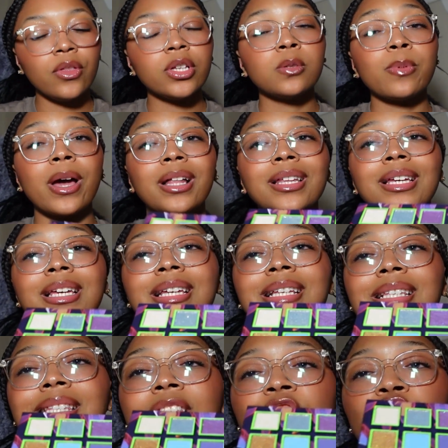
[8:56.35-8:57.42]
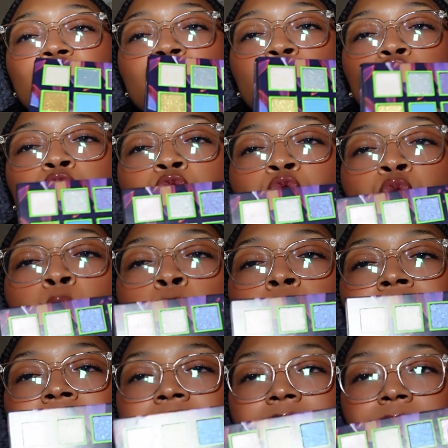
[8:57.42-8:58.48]
This palette is
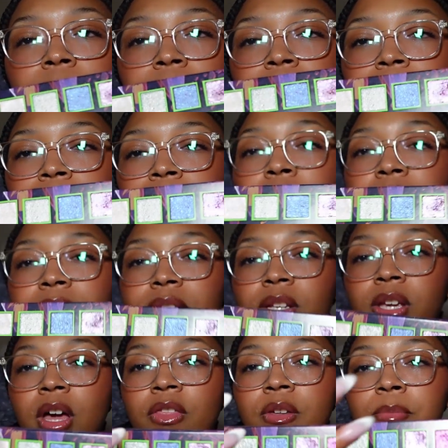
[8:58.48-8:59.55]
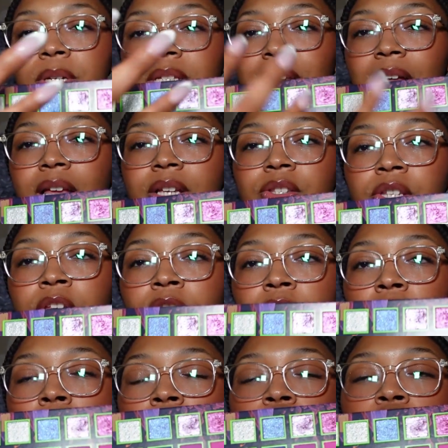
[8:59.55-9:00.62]
stunning. When I tell y'all, the metallics in here
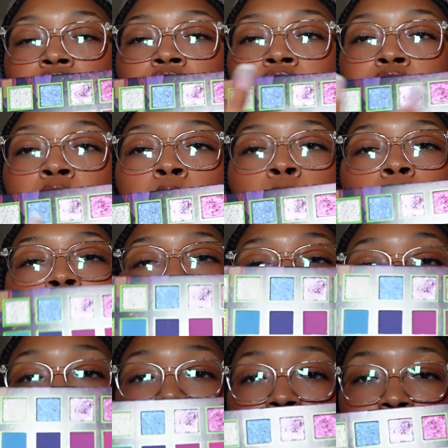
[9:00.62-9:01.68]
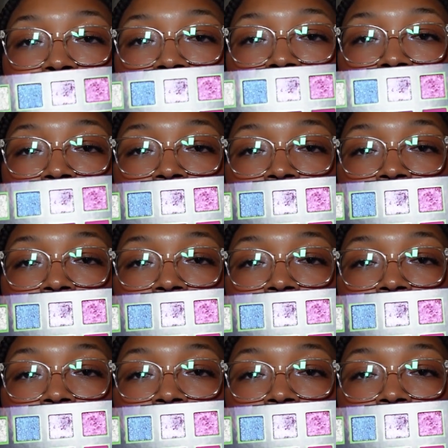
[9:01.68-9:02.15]
are so creamy.